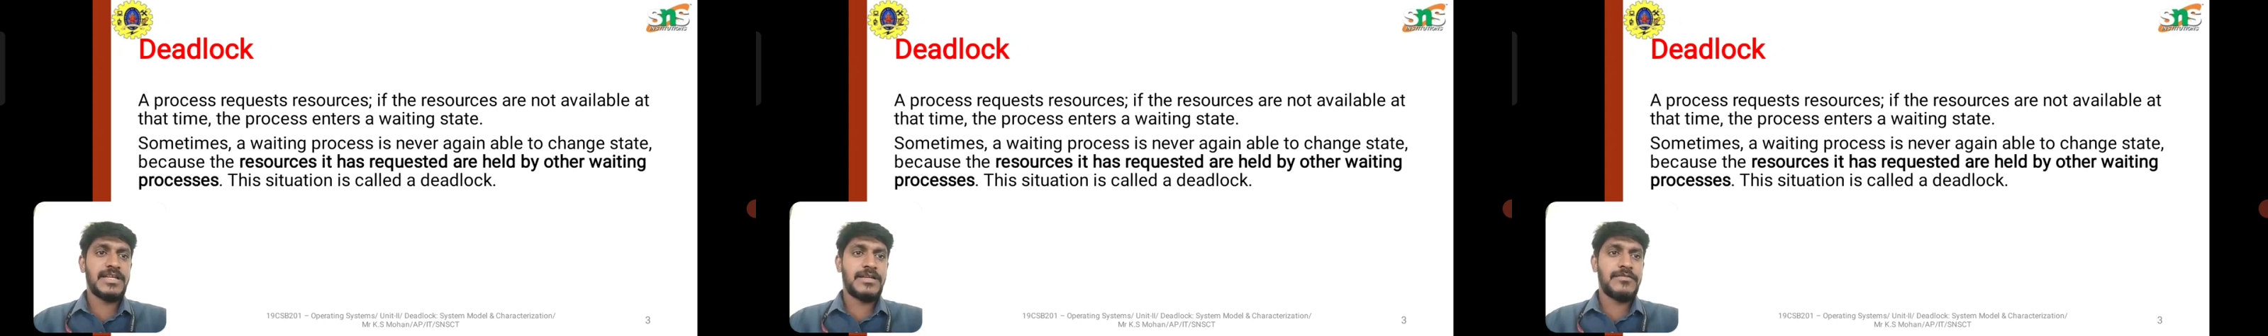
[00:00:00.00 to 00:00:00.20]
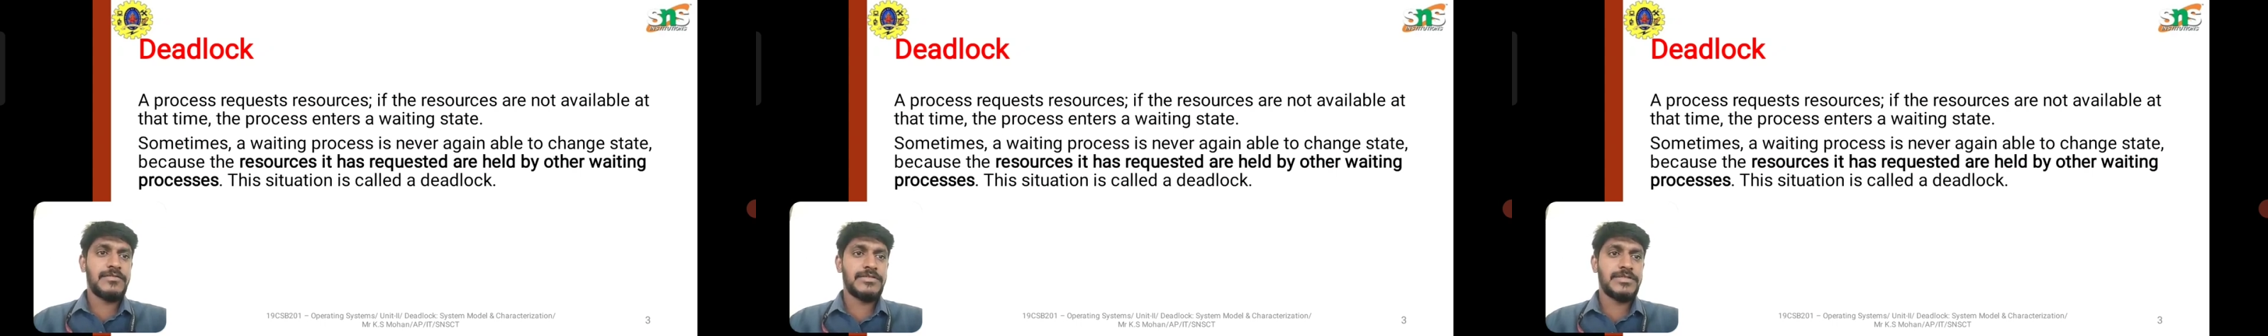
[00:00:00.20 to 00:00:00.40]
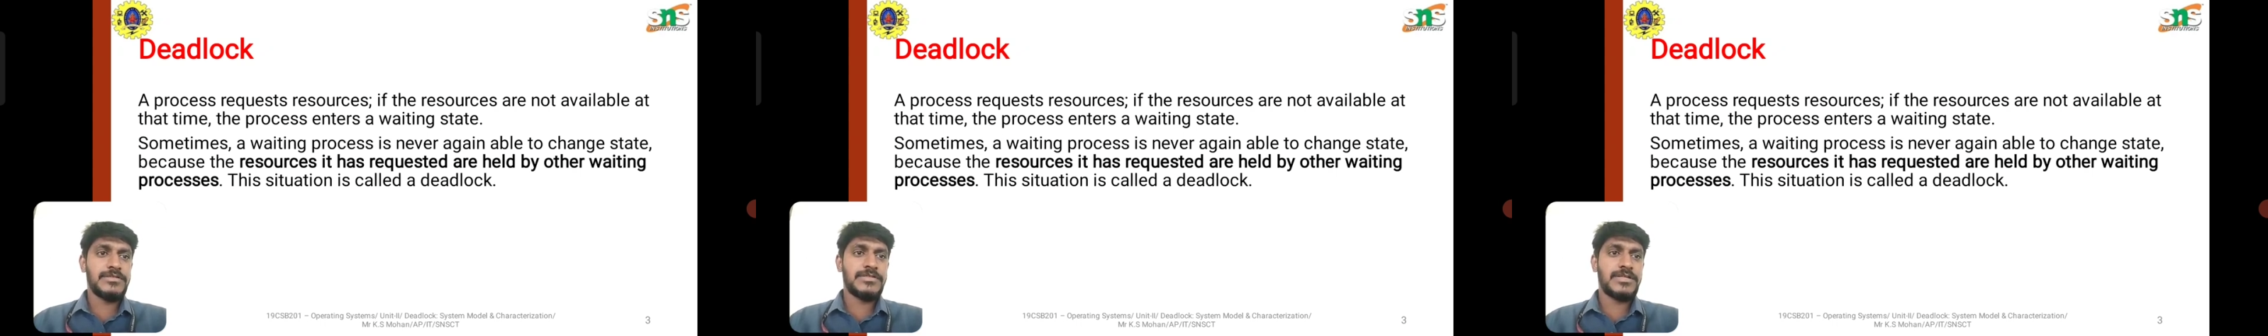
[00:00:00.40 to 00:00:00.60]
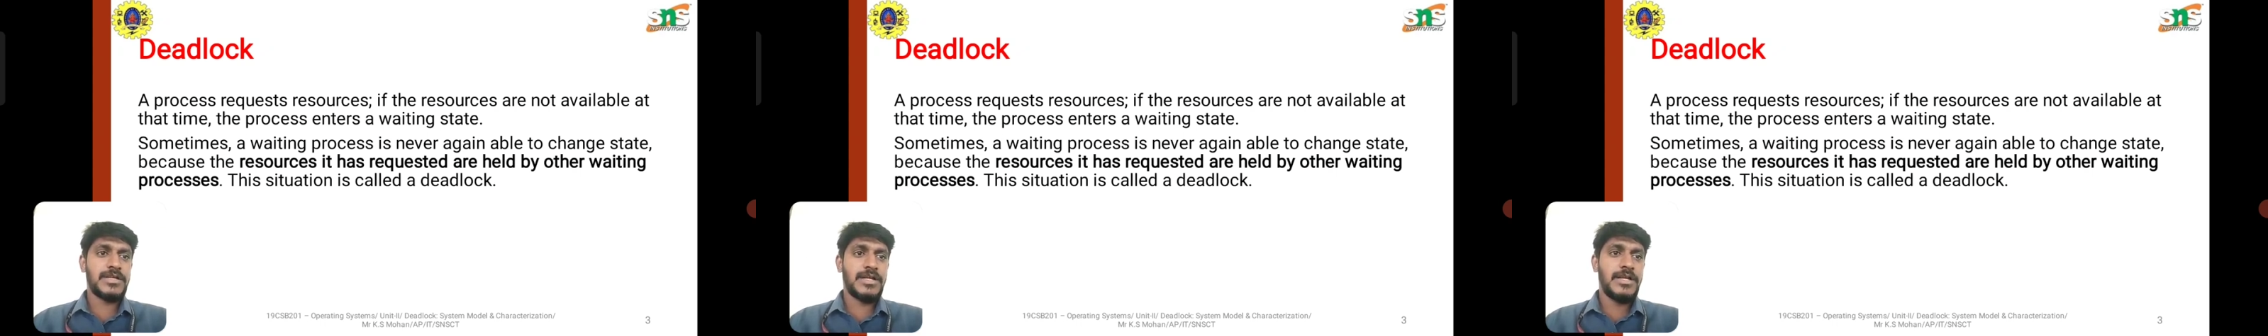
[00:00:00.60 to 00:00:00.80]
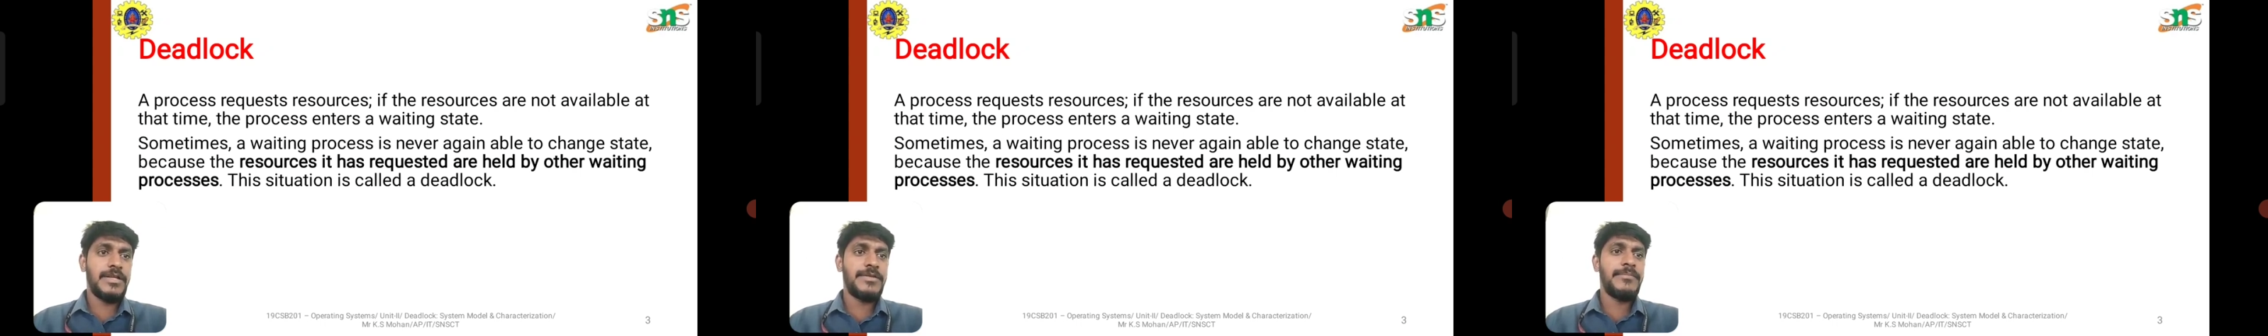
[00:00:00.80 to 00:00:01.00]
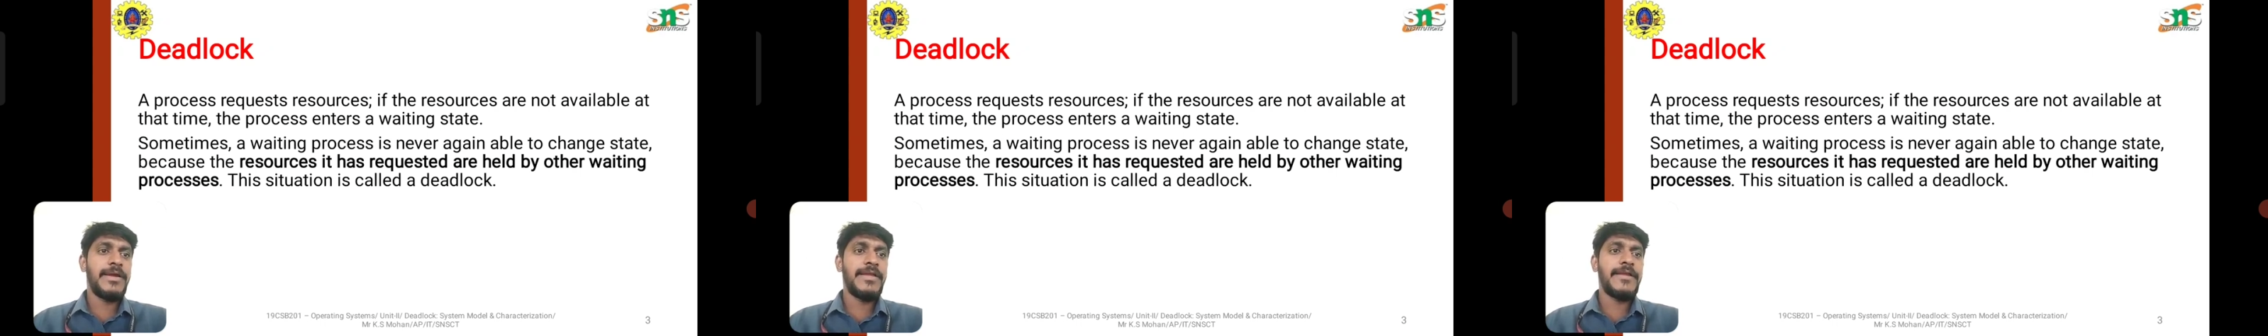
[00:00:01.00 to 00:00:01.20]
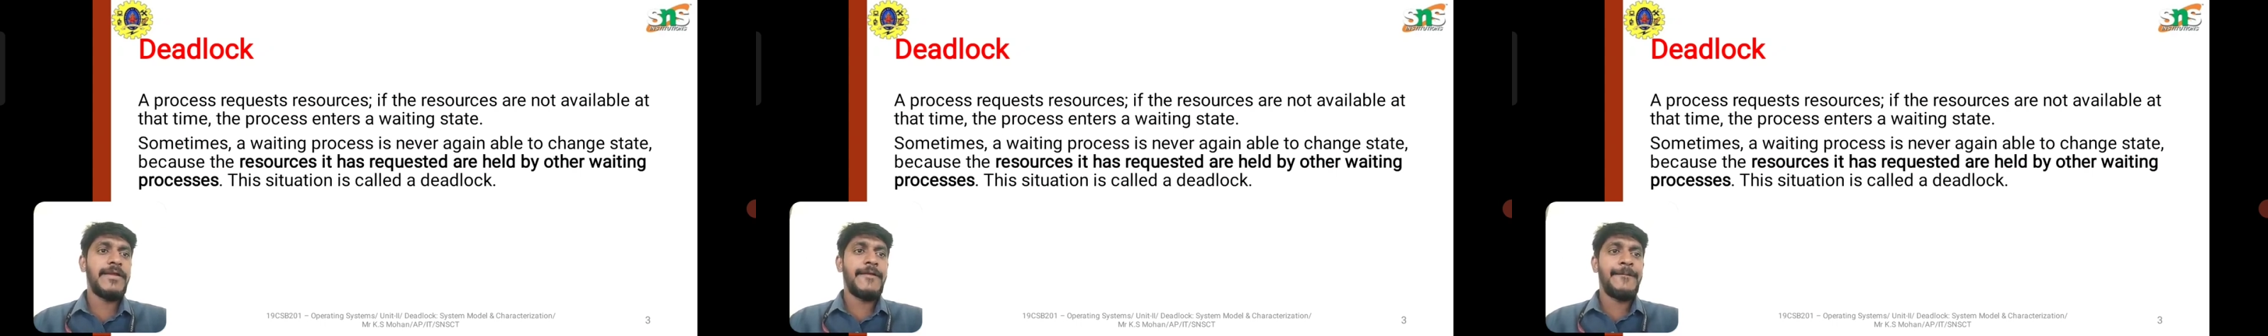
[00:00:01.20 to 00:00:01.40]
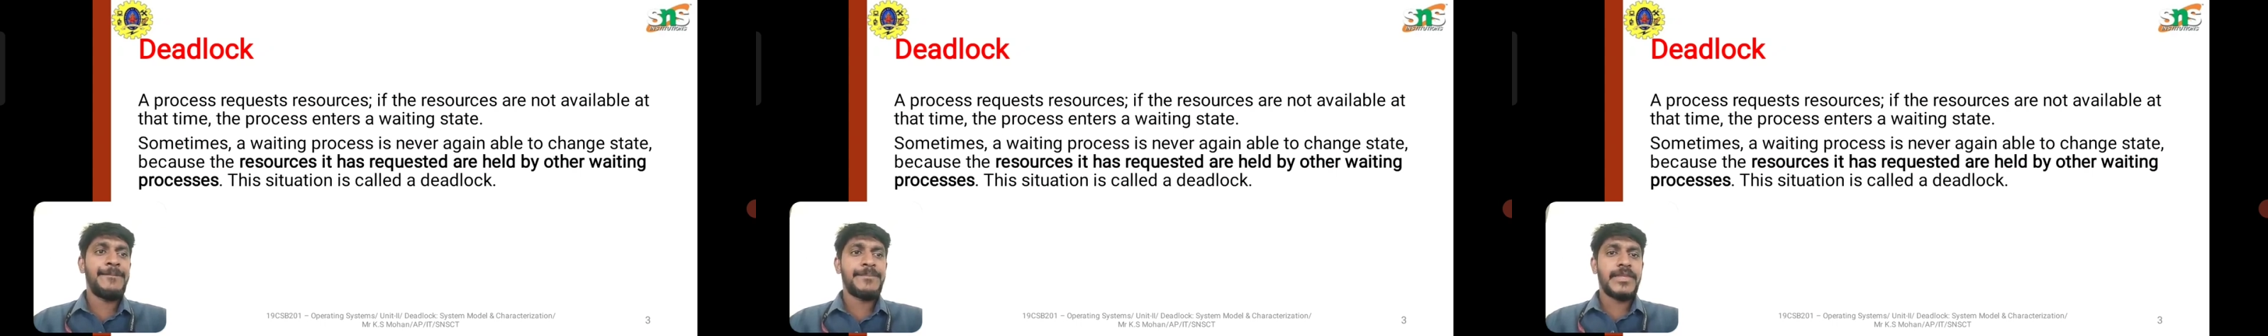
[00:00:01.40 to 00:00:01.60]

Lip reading: requests held by